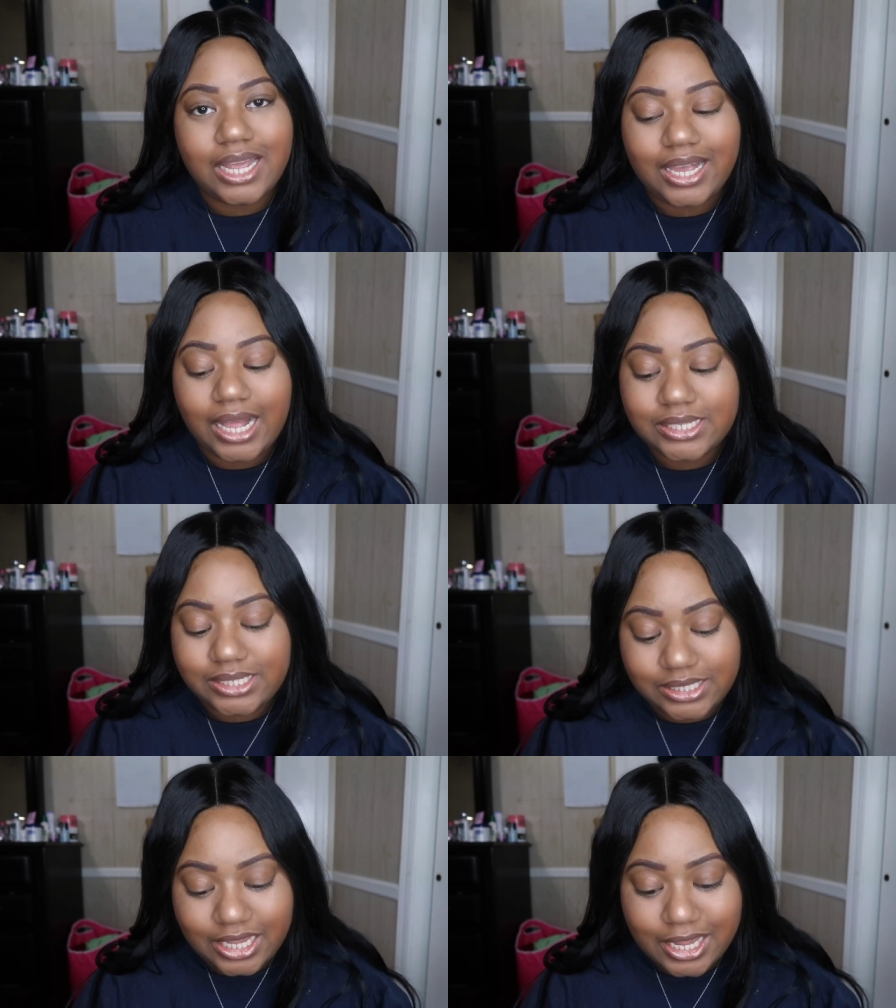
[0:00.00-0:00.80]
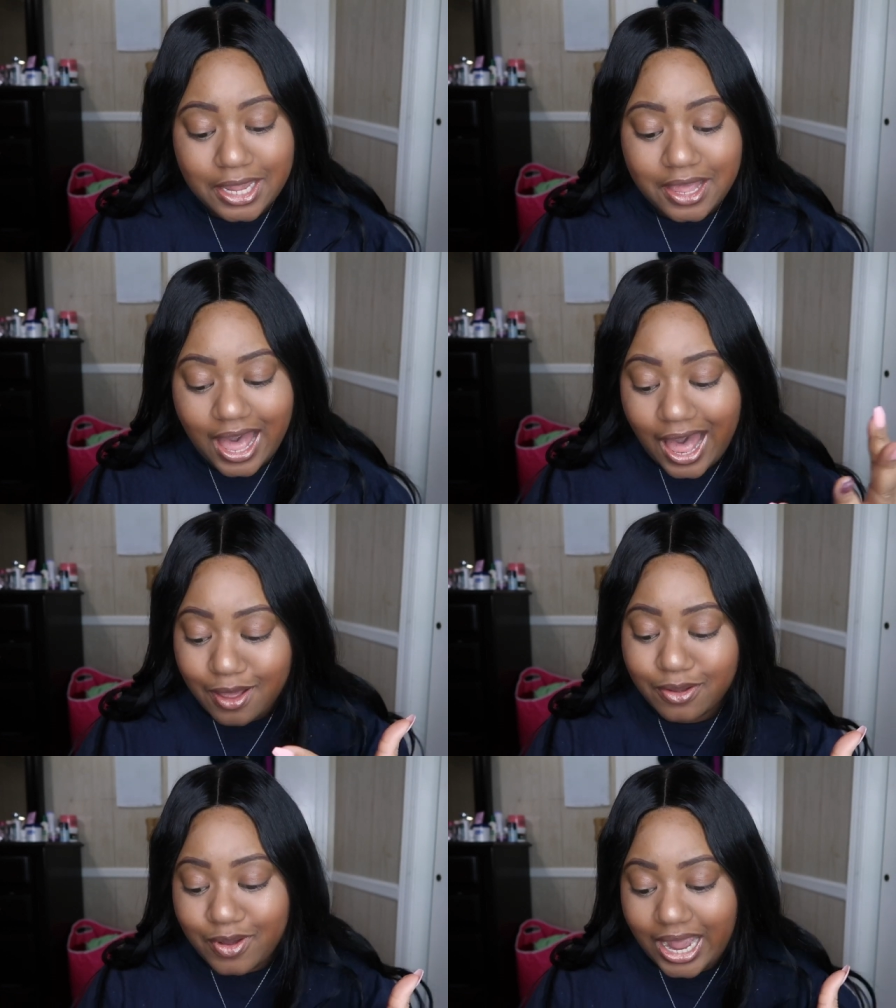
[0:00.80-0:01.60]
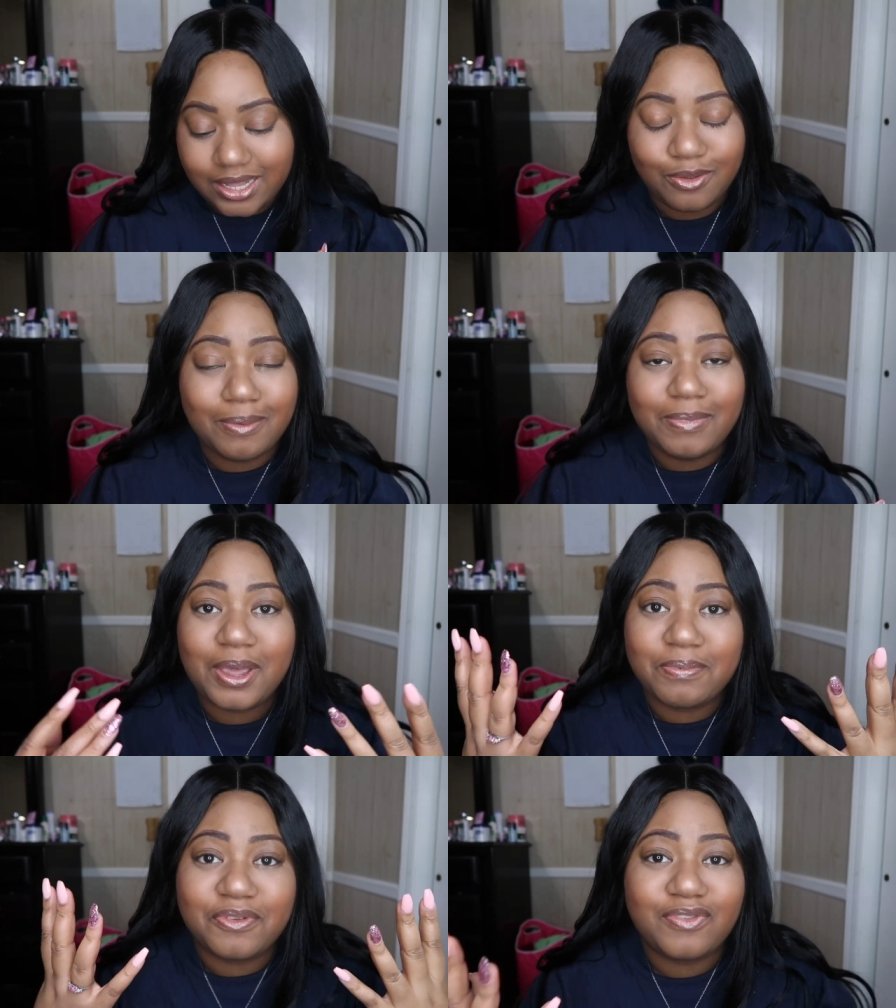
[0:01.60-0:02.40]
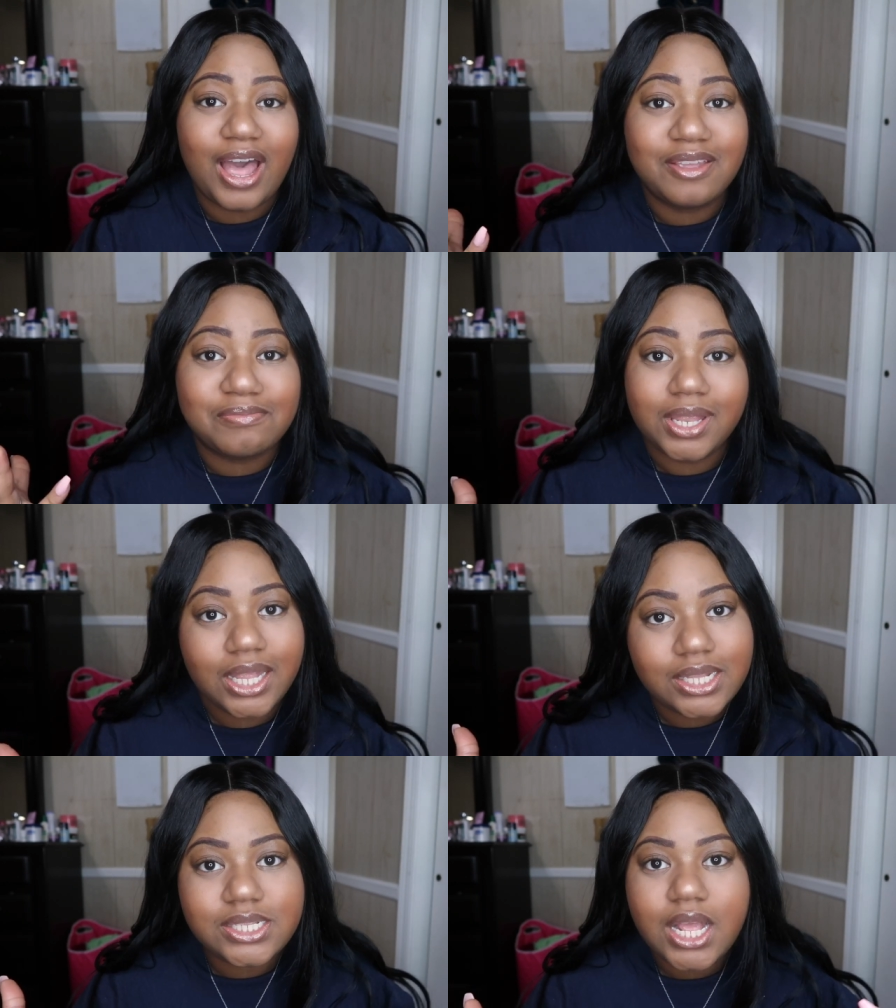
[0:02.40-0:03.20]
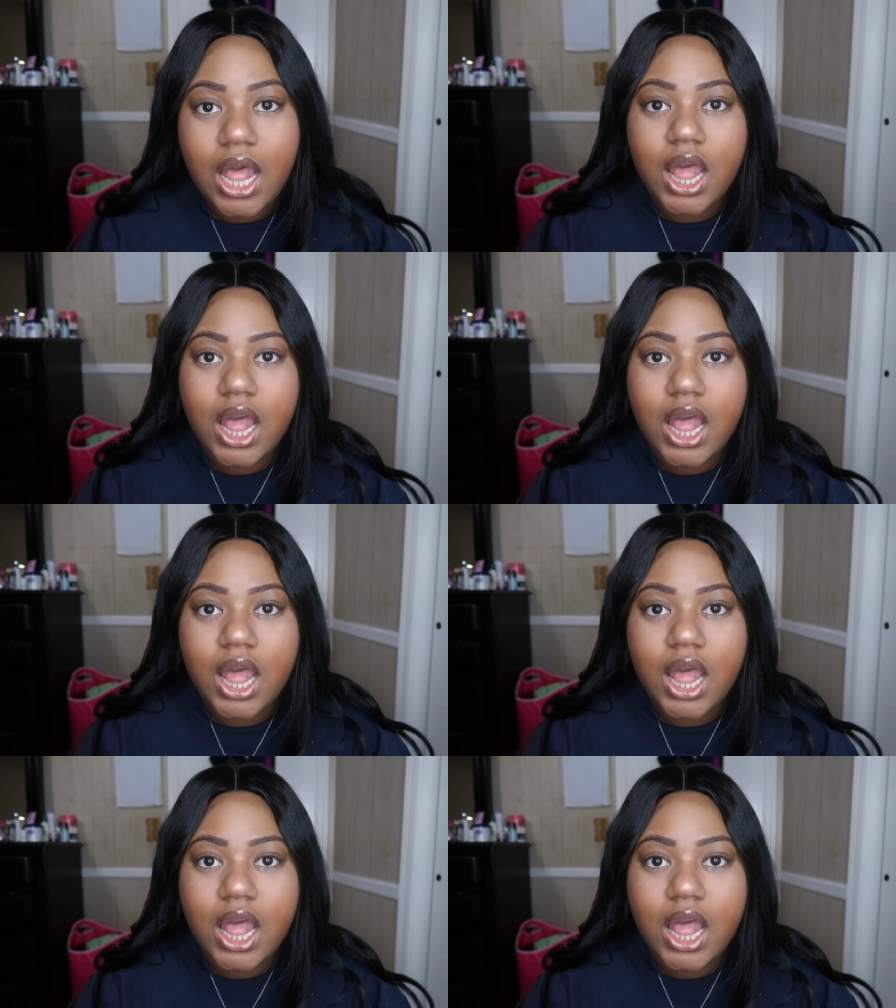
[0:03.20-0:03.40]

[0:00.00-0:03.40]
Y'all got to see how I do my makeup in 5 minutes.